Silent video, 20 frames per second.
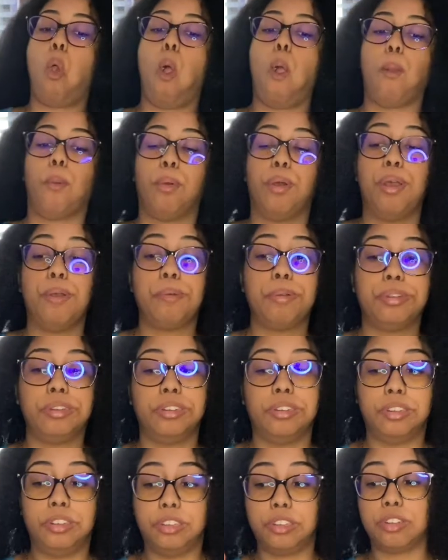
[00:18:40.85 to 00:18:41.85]
Well,
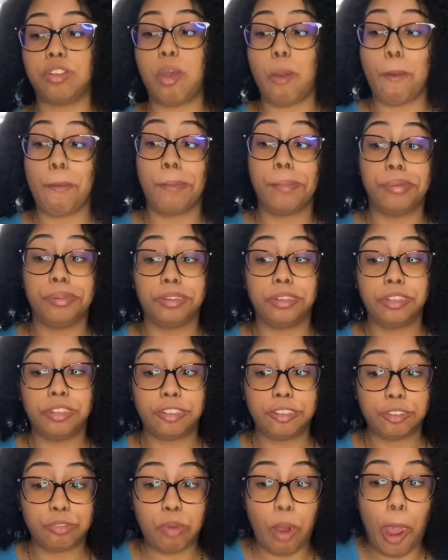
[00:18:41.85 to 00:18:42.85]
everything tastes good, but
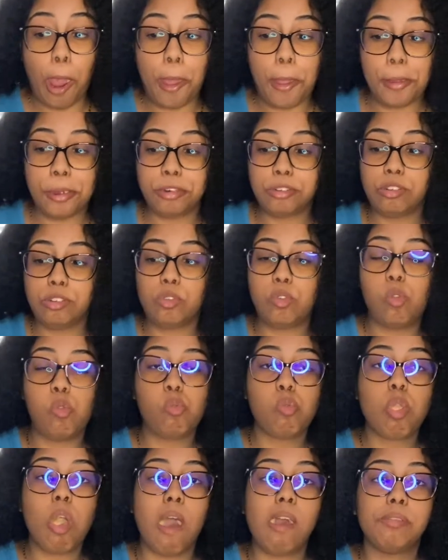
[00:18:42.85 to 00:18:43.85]
this right here
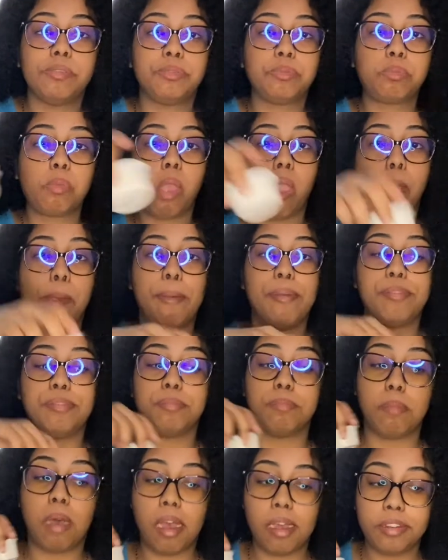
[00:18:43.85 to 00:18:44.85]
is
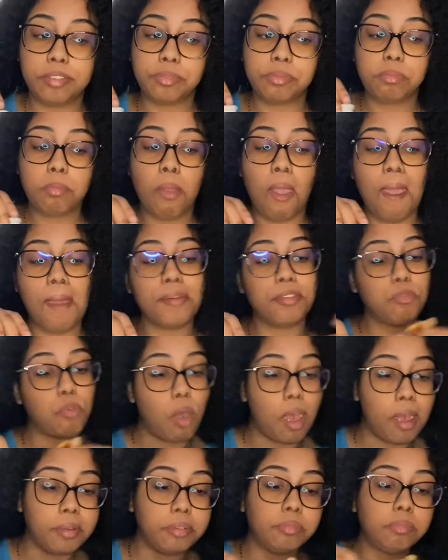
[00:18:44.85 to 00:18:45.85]
mine. What?